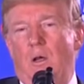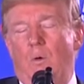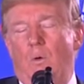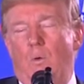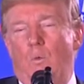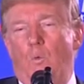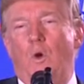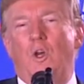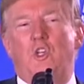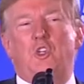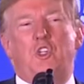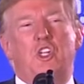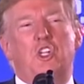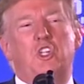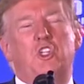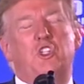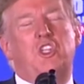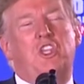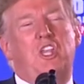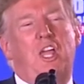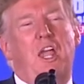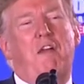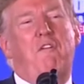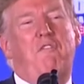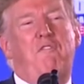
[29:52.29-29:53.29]
which is
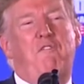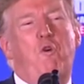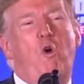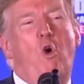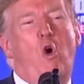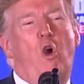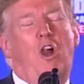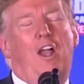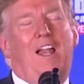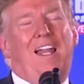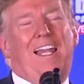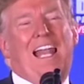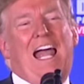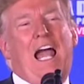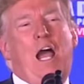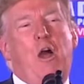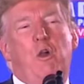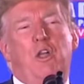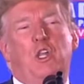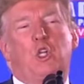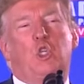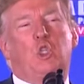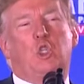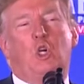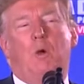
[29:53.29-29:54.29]
therefore
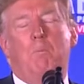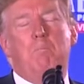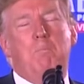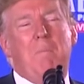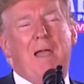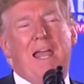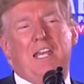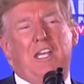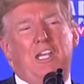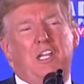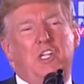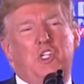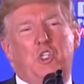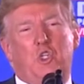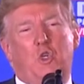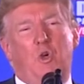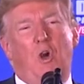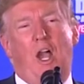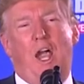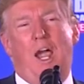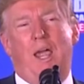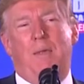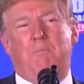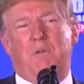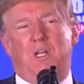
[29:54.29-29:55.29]
allowing tremendous
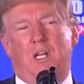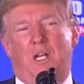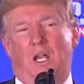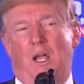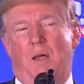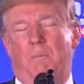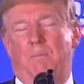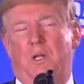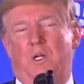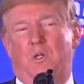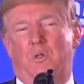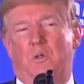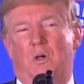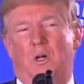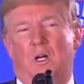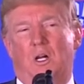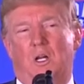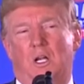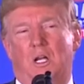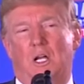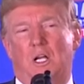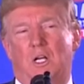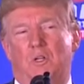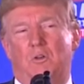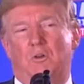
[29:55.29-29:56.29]
crime to come into our
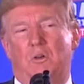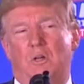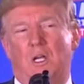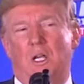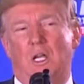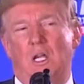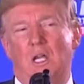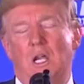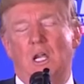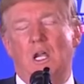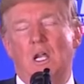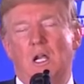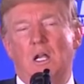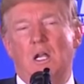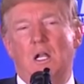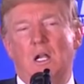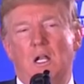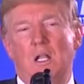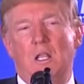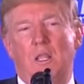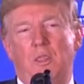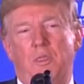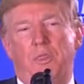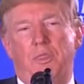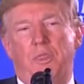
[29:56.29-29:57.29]
country.
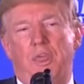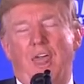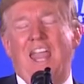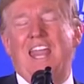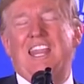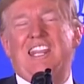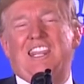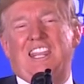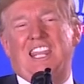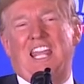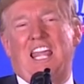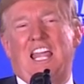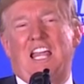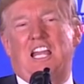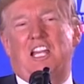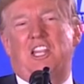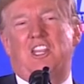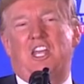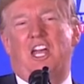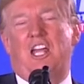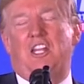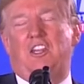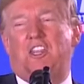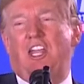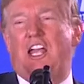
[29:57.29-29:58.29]
They think
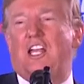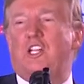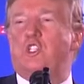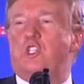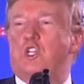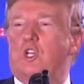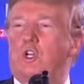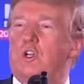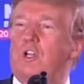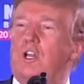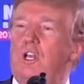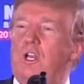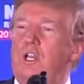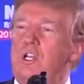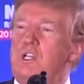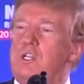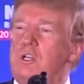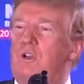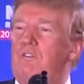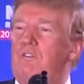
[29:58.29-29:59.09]
that that's a good issue